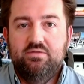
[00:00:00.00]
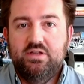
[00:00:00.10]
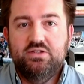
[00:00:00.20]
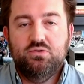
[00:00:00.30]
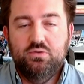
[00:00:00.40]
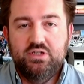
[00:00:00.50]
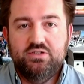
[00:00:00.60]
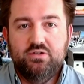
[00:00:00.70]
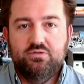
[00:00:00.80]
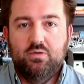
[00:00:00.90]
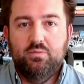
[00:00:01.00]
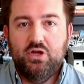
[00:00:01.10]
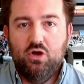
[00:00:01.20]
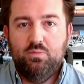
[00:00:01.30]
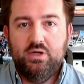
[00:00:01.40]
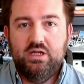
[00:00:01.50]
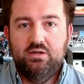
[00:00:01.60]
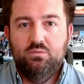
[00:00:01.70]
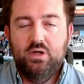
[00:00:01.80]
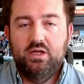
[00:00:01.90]
of these school districts from
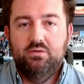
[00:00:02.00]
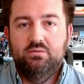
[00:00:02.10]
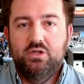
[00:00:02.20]
reopening when